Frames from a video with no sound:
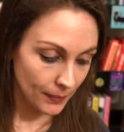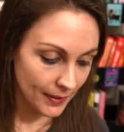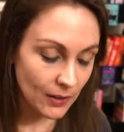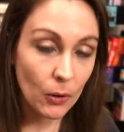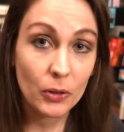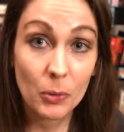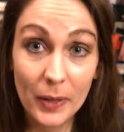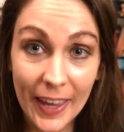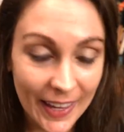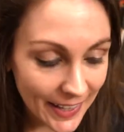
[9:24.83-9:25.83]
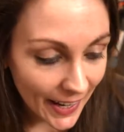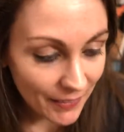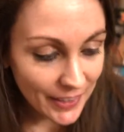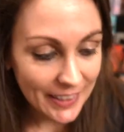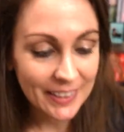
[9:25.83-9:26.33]
No, you can't
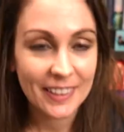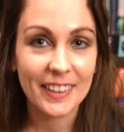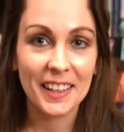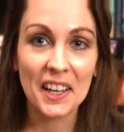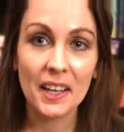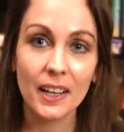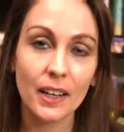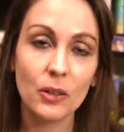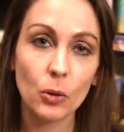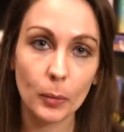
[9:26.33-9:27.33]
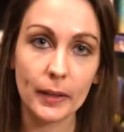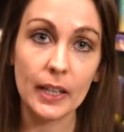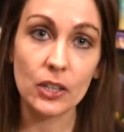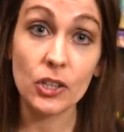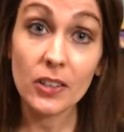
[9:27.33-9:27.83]
have it.
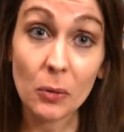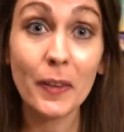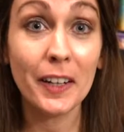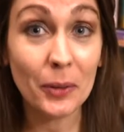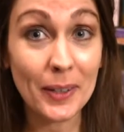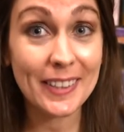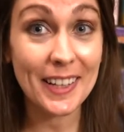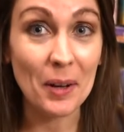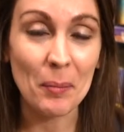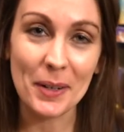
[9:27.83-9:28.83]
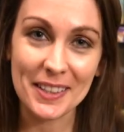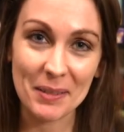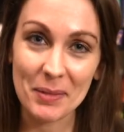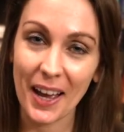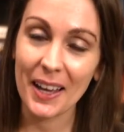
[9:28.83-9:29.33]
Normally, she's the one that annoys him, but
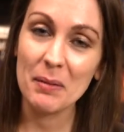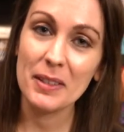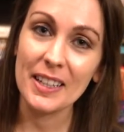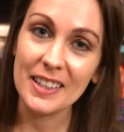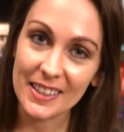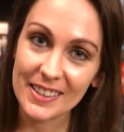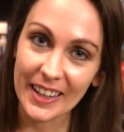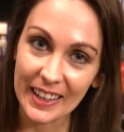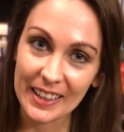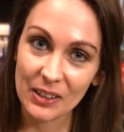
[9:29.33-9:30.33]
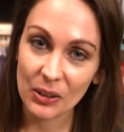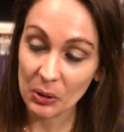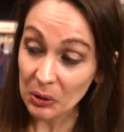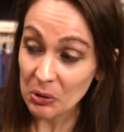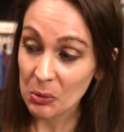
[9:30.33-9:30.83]
sometimes he does take
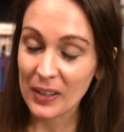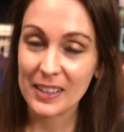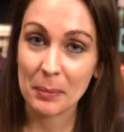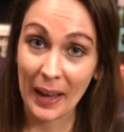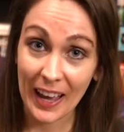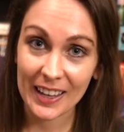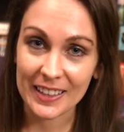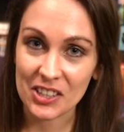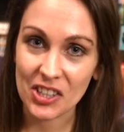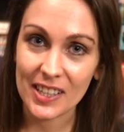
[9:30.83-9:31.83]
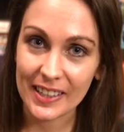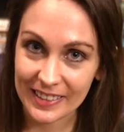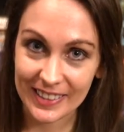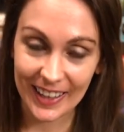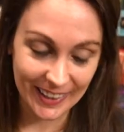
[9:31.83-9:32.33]
her toys back and she
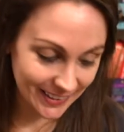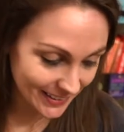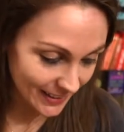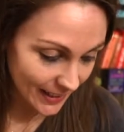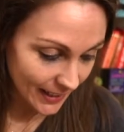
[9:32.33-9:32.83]
doesn't like it.